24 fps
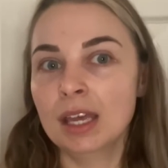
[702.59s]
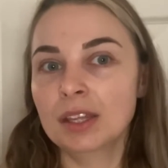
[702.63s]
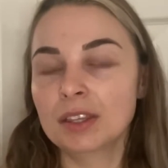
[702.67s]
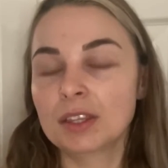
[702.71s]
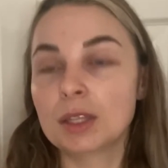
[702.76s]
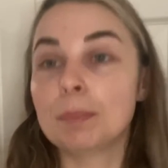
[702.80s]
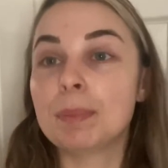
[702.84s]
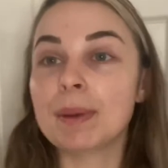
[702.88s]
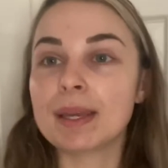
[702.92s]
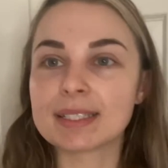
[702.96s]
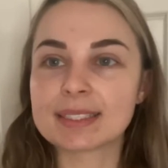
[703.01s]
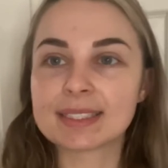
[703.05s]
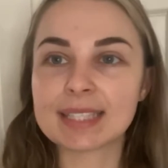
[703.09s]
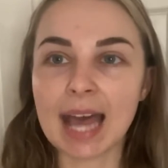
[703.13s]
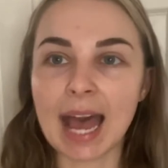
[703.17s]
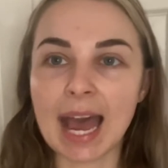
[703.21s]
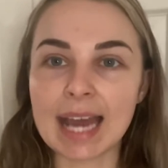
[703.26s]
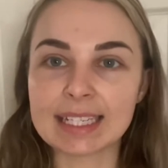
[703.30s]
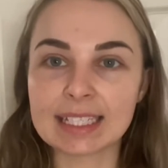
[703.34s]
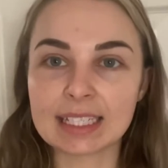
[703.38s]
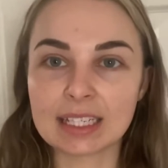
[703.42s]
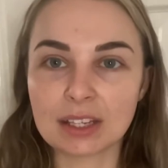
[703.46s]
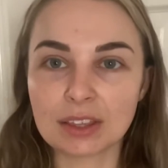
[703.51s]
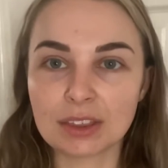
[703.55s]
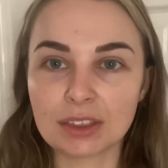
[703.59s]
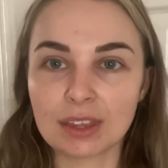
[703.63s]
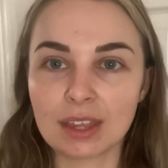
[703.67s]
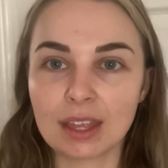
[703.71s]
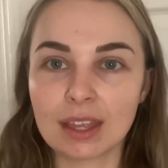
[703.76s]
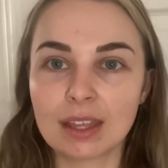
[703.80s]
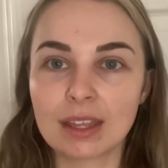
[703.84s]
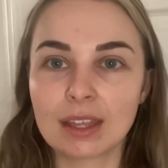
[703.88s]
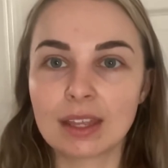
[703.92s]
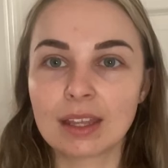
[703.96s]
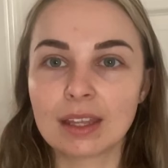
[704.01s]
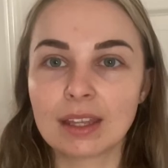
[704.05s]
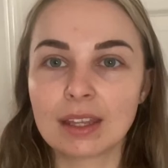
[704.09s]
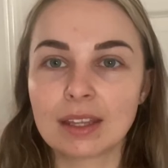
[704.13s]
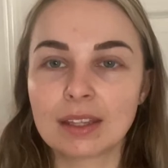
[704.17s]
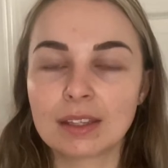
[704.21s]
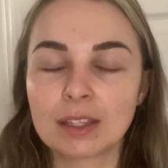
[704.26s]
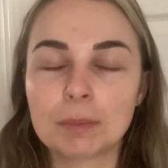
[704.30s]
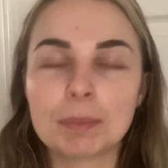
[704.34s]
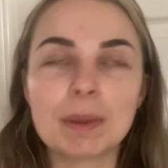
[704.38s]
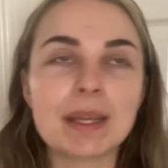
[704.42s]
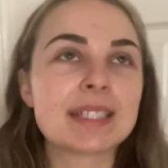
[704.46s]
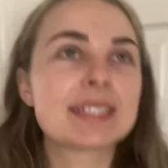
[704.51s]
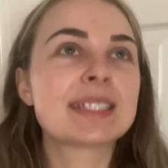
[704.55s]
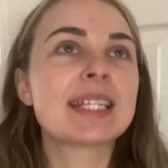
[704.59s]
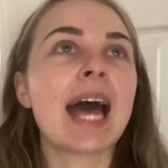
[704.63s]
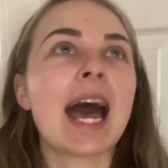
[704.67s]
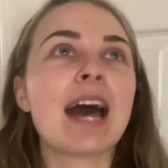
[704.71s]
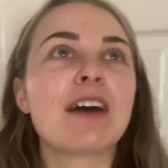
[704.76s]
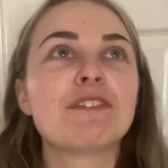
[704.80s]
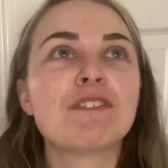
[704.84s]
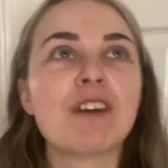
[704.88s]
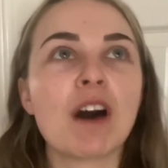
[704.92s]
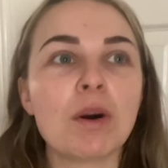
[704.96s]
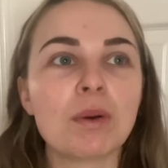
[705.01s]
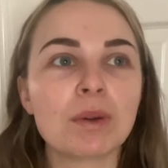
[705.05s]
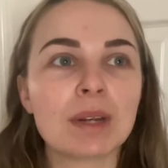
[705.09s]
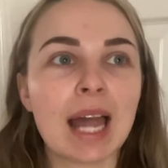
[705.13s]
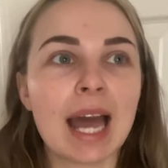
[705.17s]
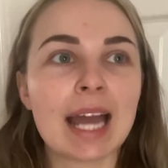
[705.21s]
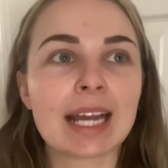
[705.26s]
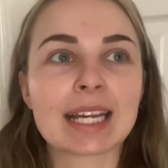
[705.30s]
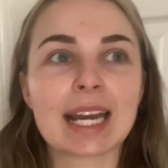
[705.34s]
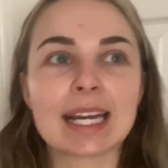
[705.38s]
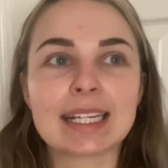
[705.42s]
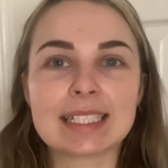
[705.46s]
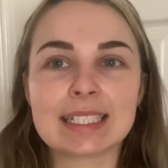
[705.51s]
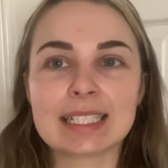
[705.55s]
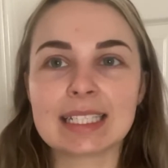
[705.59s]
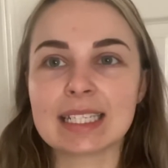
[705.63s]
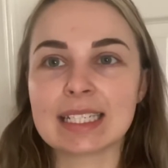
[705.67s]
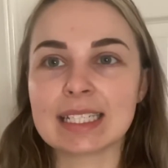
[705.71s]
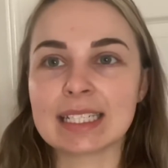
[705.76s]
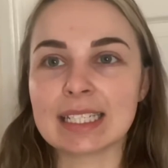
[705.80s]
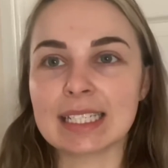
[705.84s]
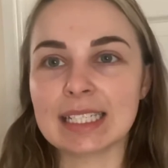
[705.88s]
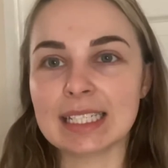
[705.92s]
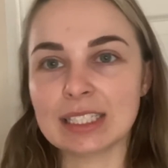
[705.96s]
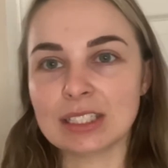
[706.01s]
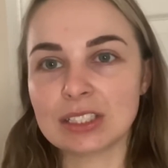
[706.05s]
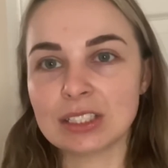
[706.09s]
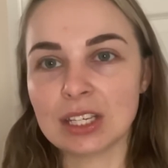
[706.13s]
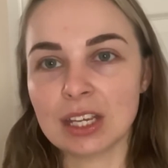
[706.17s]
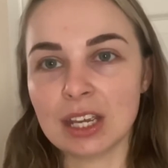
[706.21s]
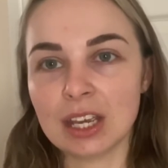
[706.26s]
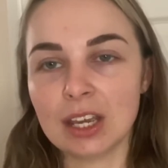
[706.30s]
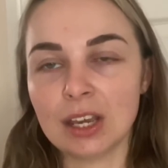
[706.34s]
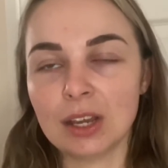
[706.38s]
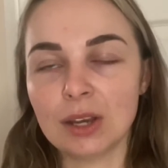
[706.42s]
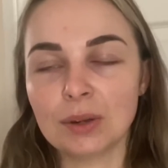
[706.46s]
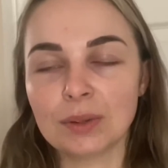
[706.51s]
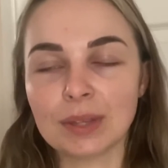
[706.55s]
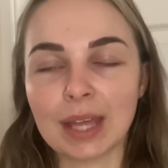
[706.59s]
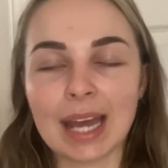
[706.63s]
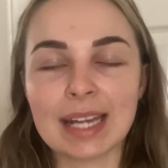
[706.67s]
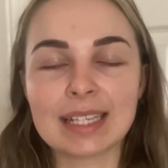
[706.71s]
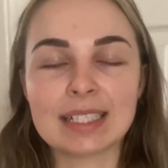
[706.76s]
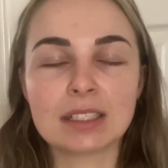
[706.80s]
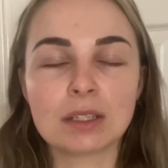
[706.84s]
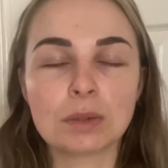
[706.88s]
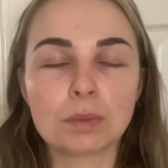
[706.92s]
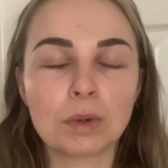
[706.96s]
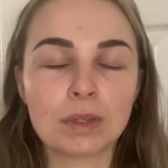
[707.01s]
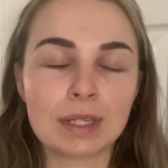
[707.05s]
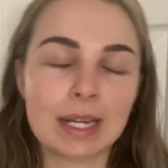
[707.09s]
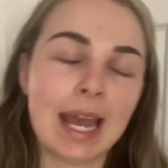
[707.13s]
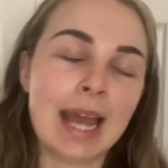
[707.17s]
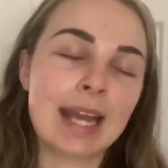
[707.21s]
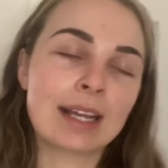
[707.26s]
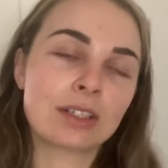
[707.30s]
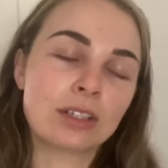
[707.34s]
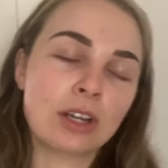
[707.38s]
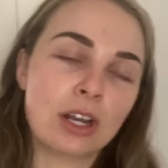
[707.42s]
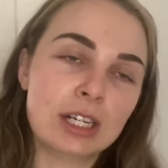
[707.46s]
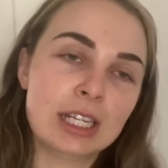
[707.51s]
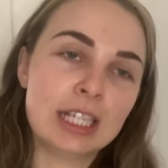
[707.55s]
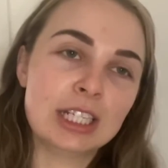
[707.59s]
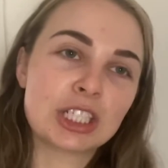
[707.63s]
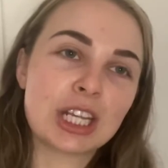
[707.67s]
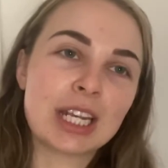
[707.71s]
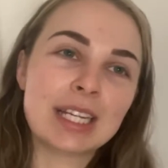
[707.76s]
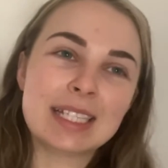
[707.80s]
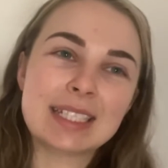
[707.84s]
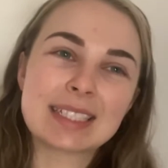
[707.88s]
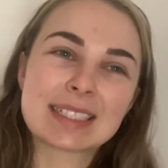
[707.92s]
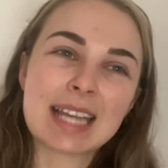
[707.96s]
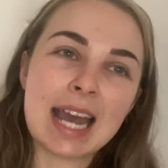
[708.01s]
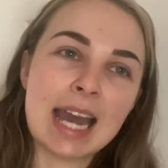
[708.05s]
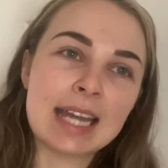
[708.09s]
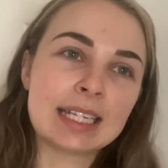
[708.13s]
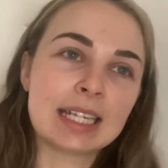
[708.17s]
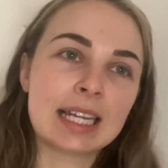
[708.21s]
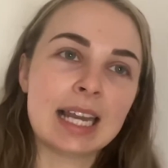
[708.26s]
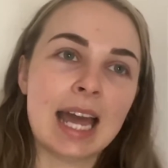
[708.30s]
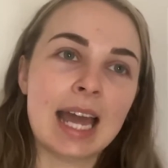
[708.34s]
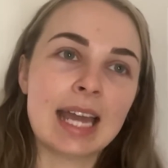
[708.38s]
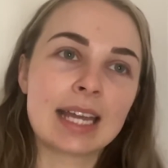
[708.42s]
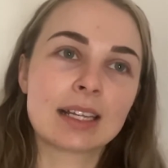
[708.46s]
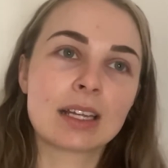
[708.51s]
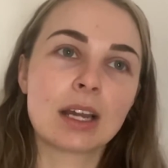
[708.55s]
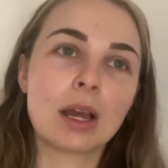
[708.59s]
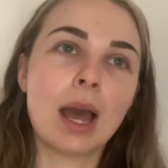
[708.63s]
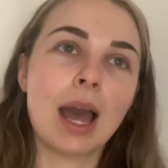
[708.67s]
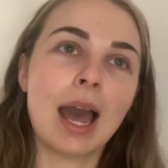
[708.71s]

the bits that I felt like I didn't need to, that I didn't want to acknowledge. And it's kind of like,